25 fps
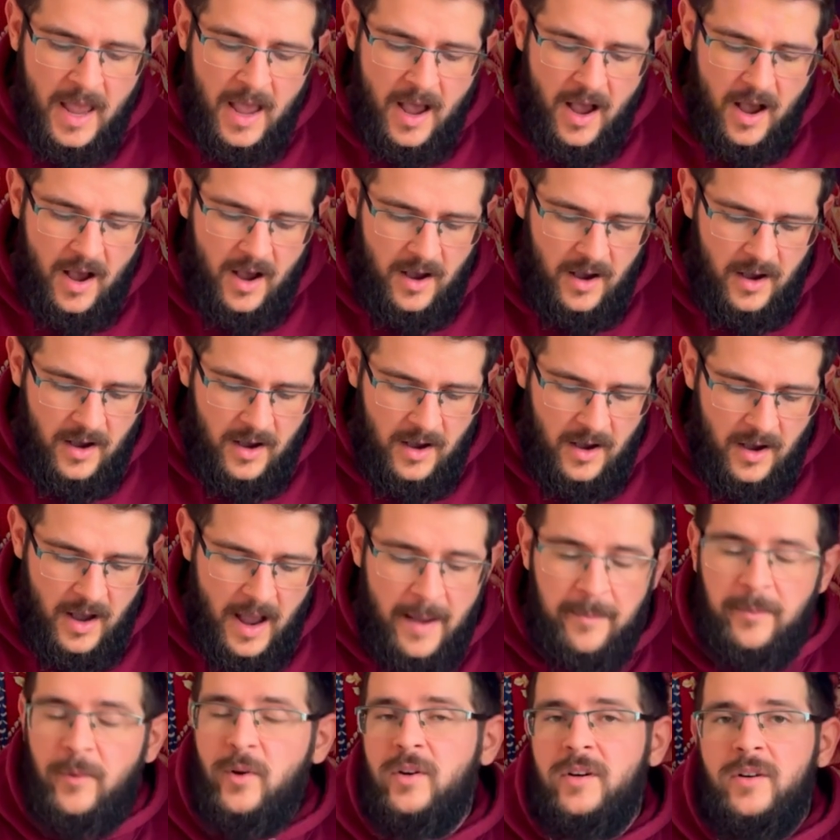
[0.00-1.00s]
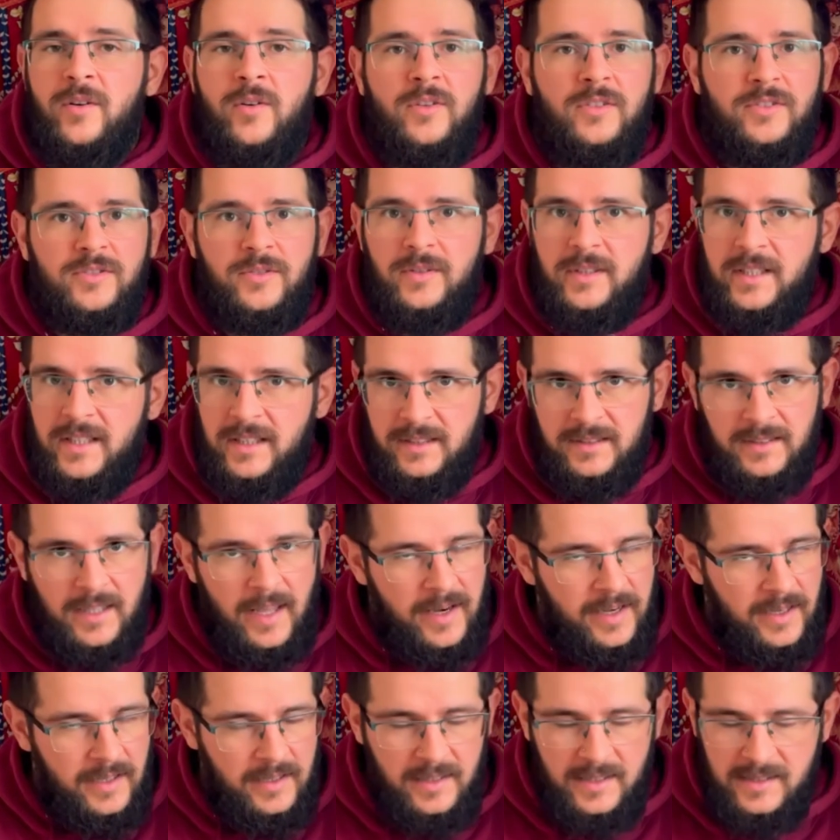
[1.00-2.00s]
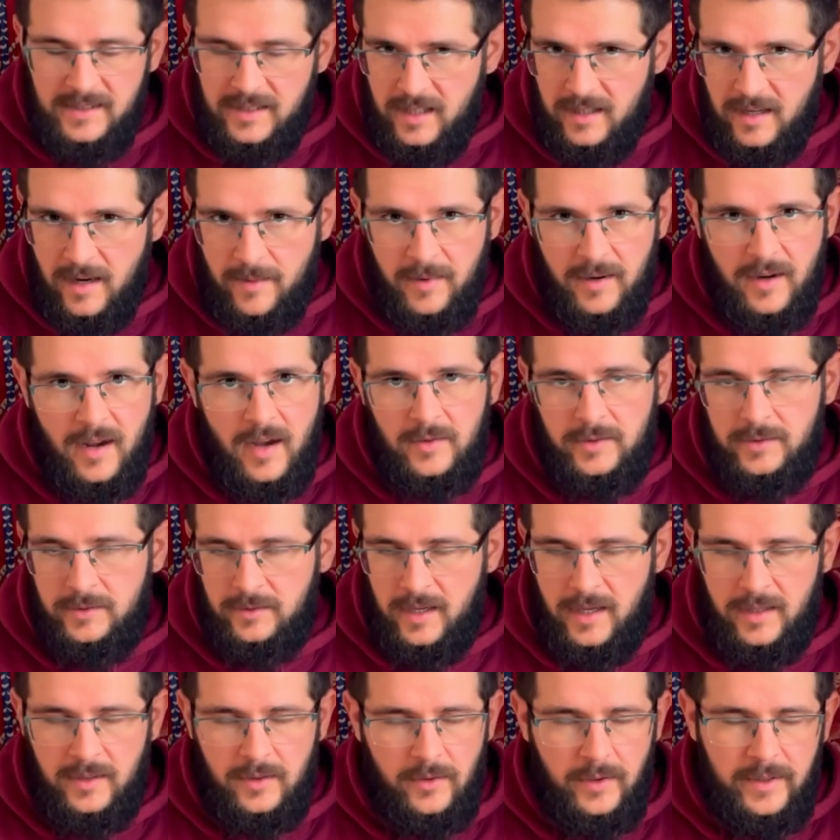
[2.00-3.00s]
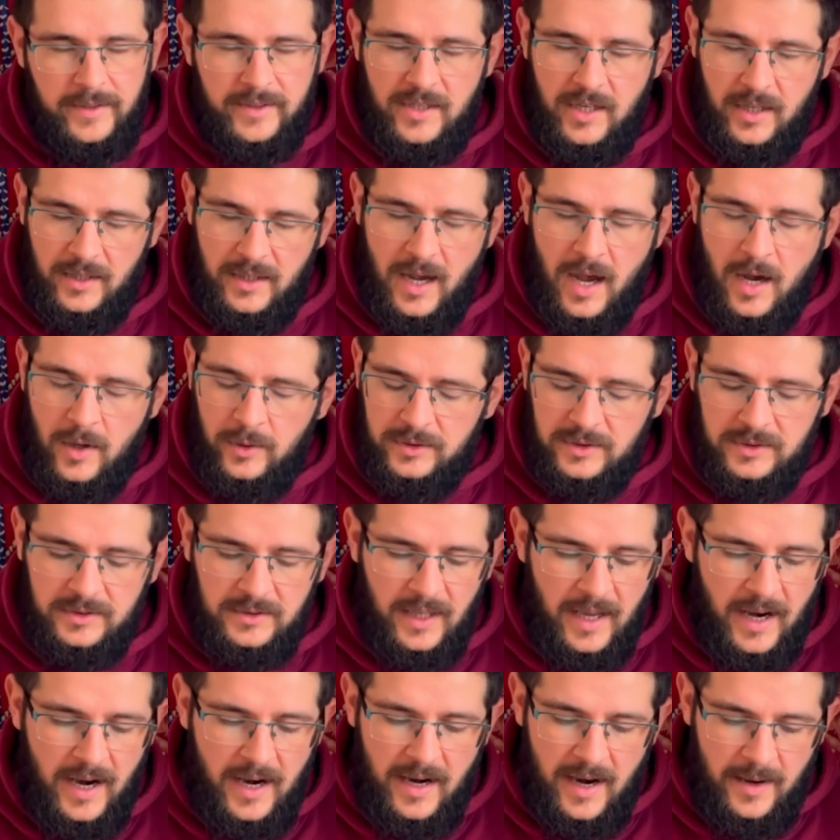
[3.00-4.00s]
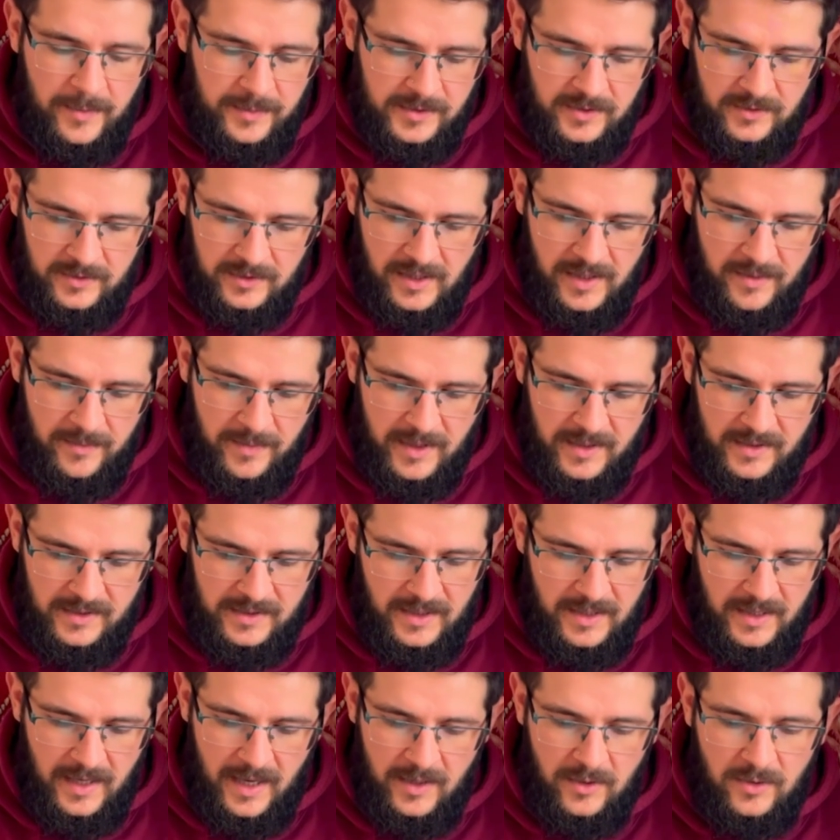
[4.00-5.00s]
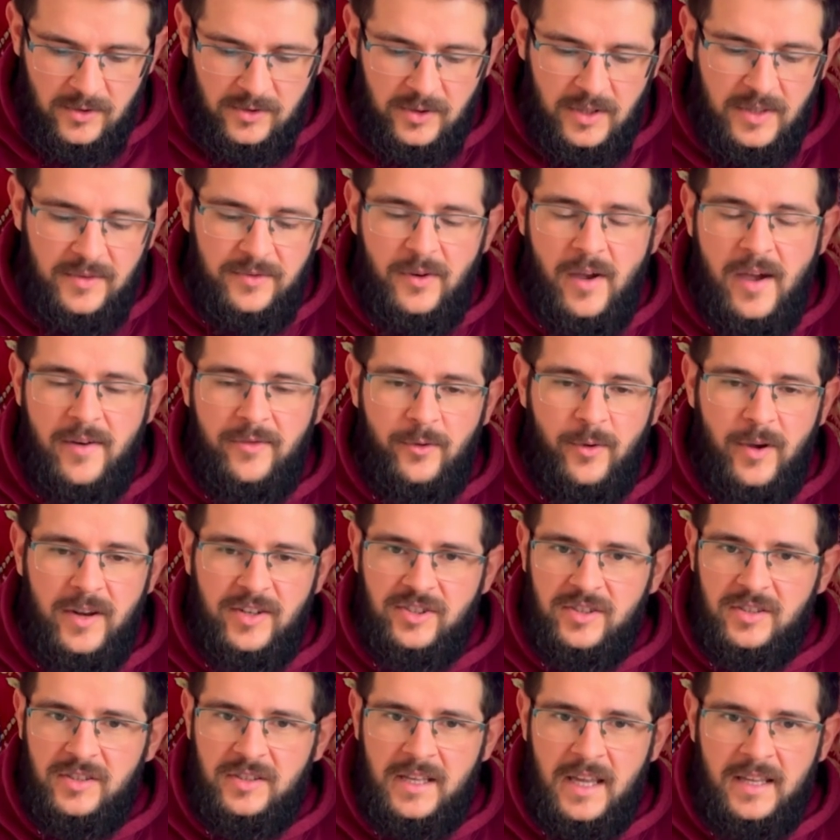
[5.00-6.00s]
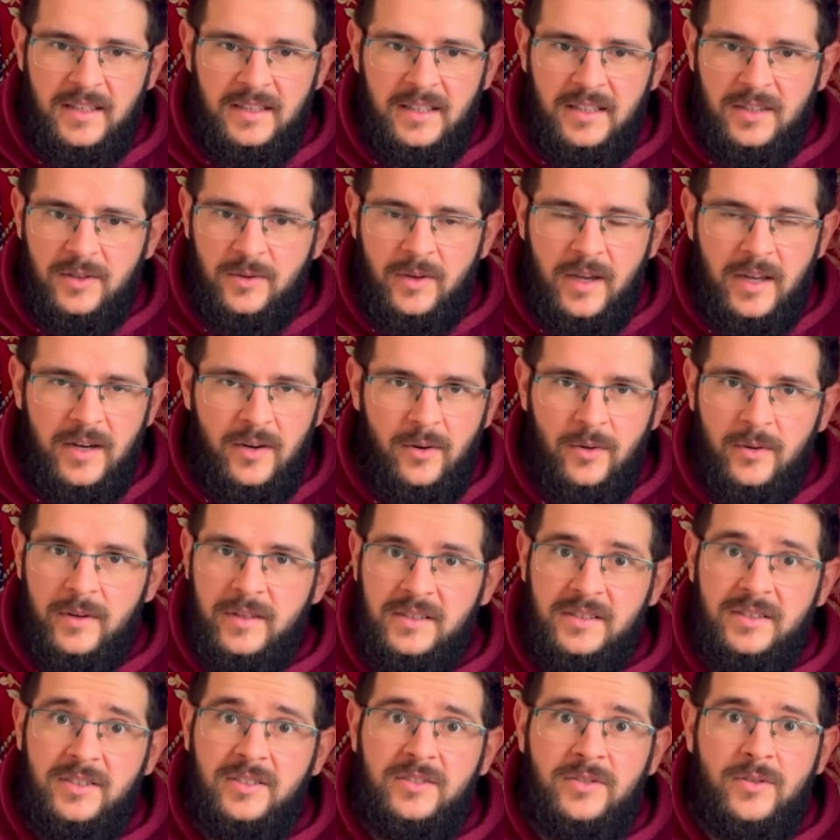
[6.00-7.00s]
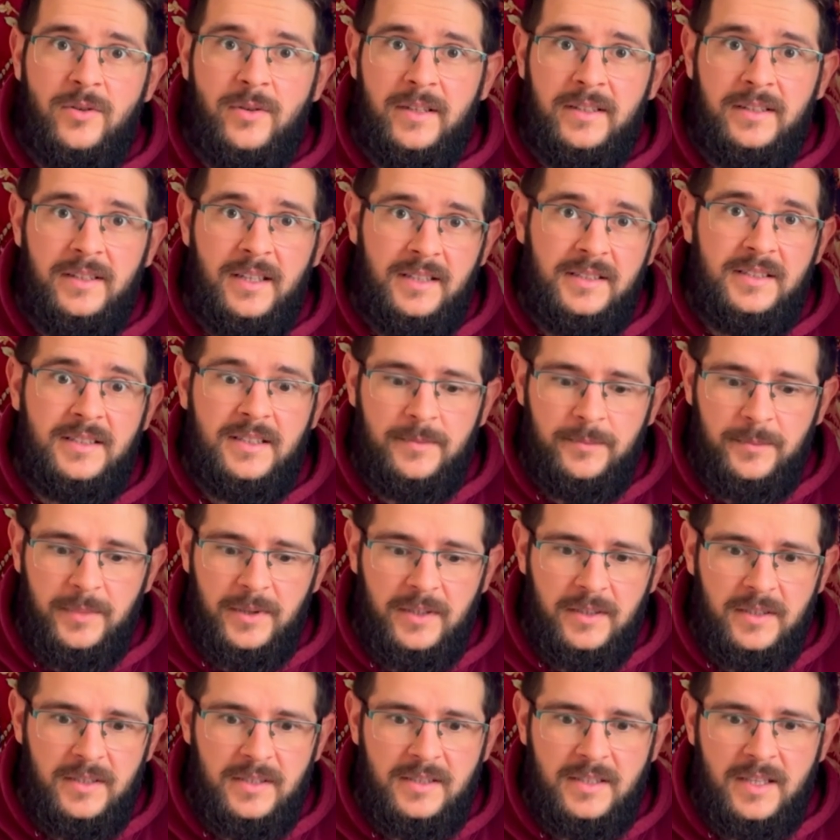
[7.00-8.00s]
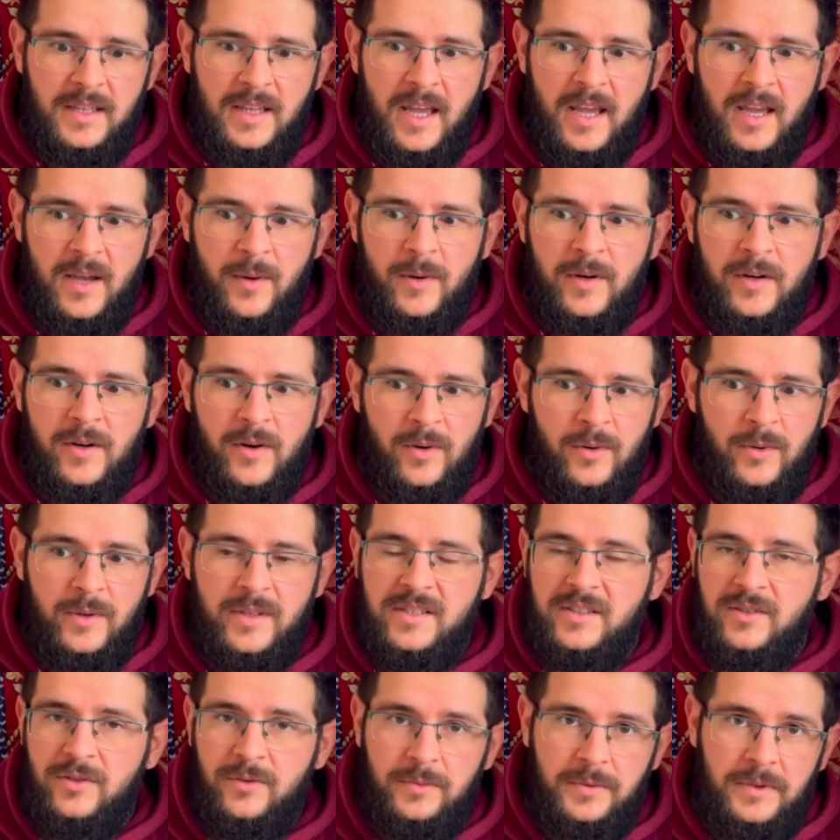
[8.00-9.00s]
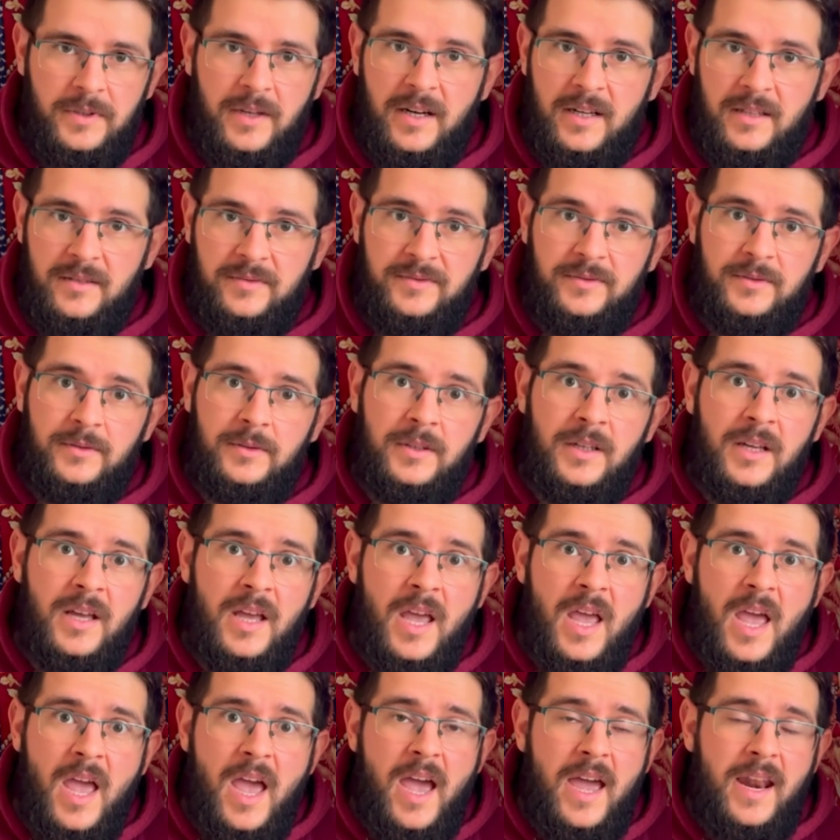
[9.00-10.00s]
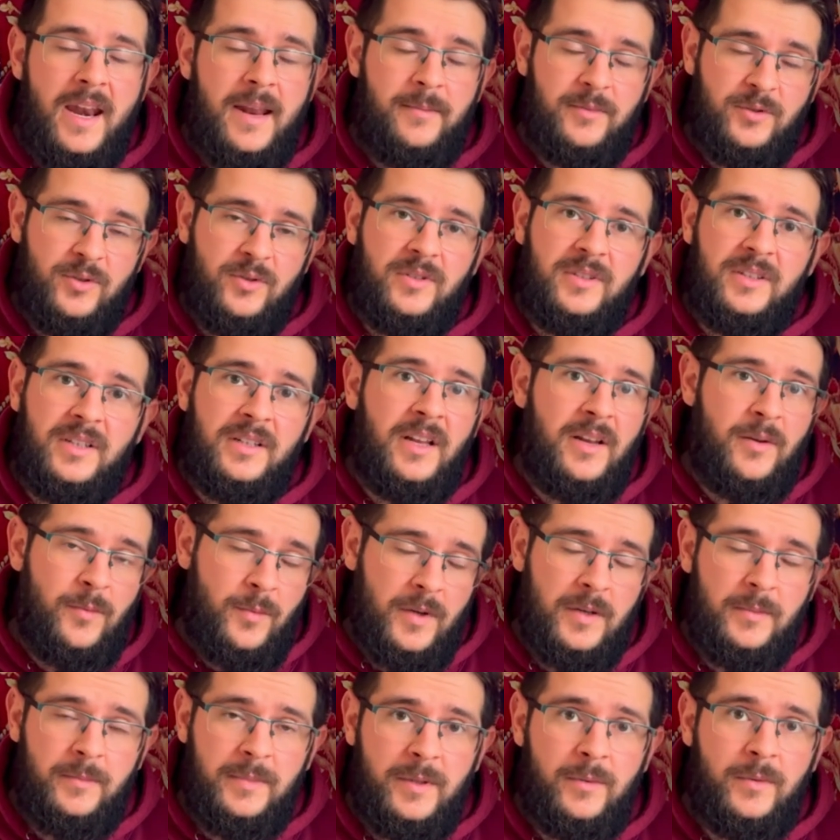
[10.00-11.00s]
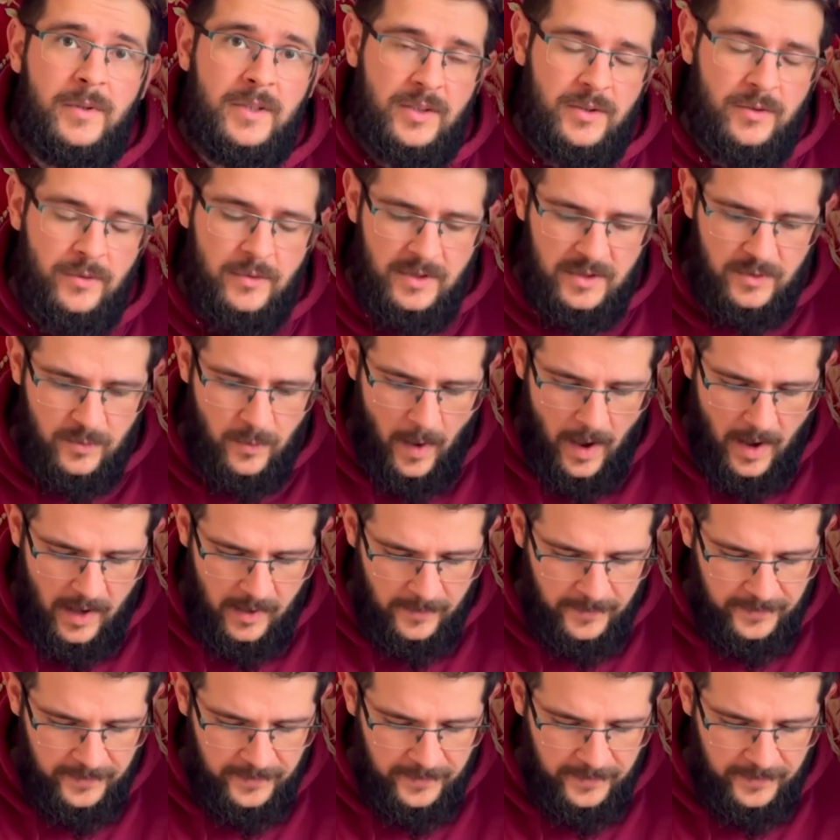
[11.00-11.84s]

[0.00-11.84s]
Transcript: I'm gonna also link their Instagram account. You can go and check out. They are absolutely amazing. And also if you have questions, I think you can always just go and text them because they were always super helpful, and I'm sure they will be with you as well.